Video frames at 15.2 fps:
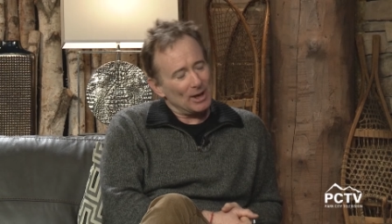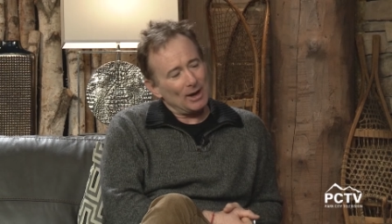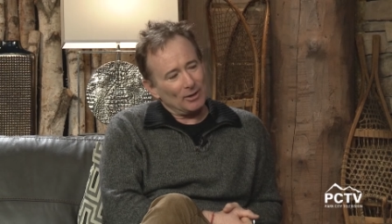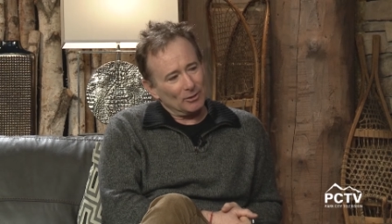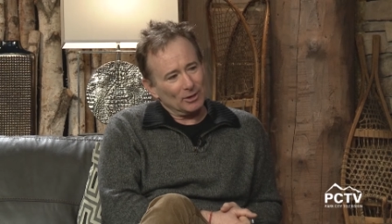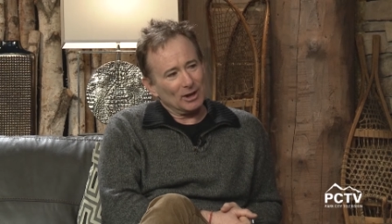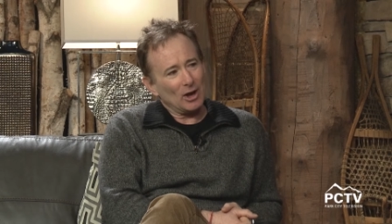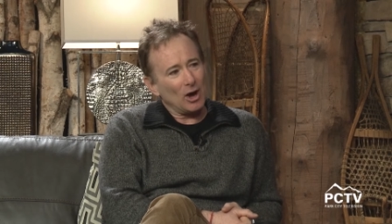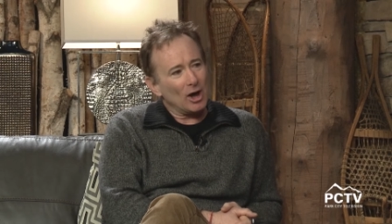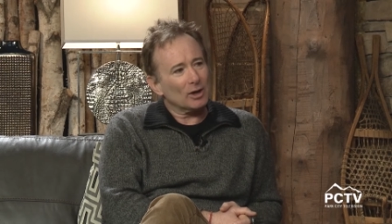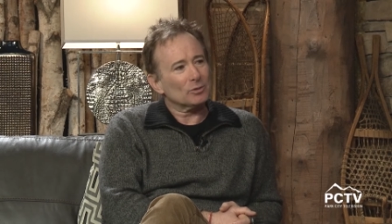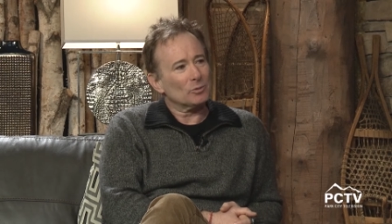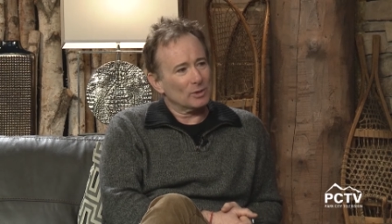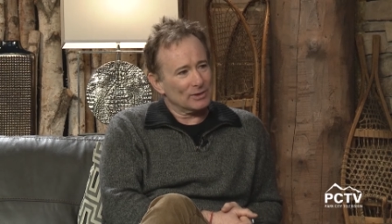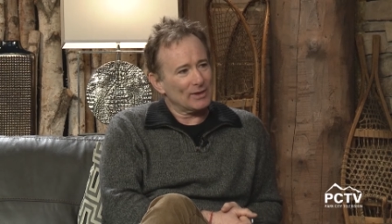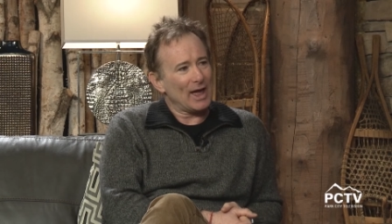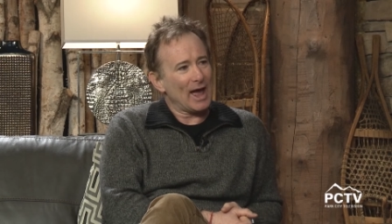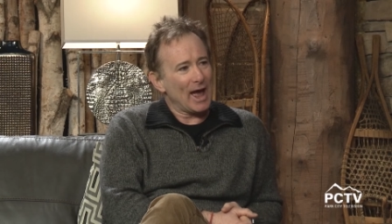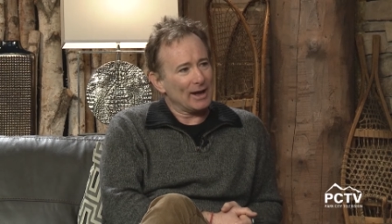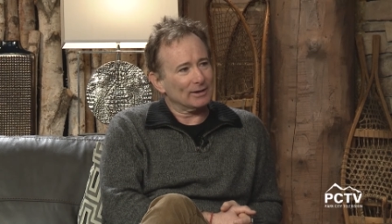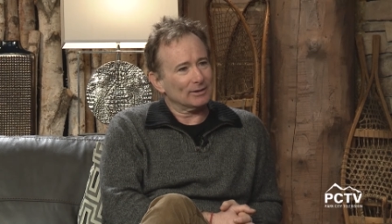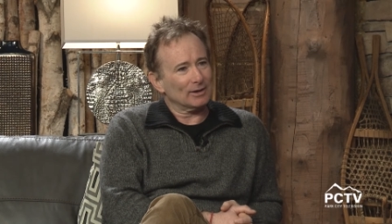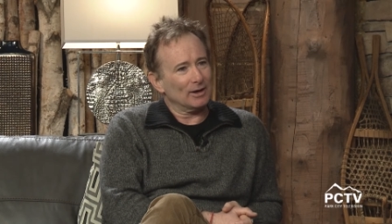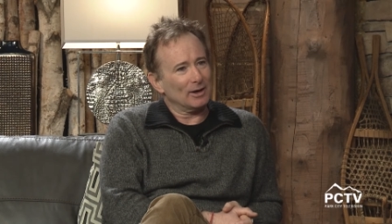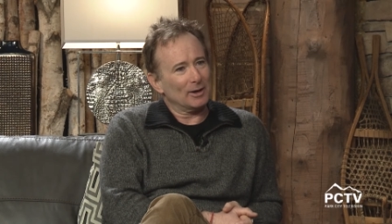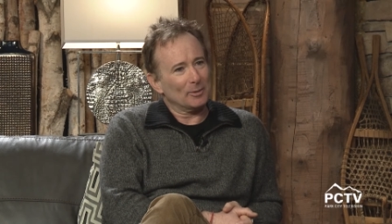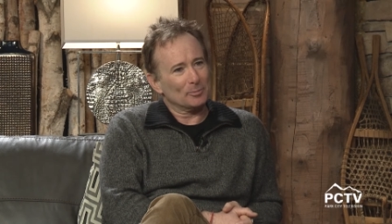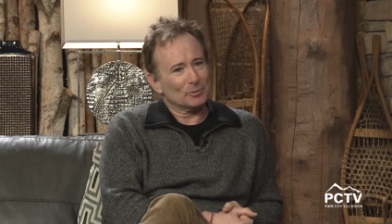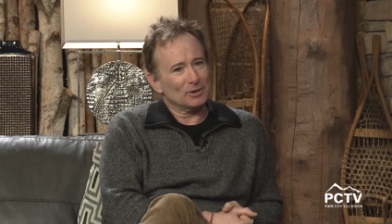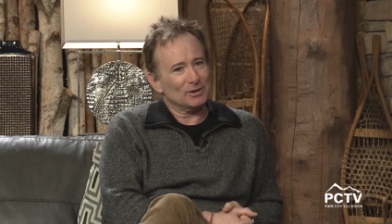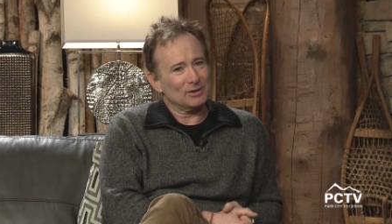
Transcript: carrying on with that um, you,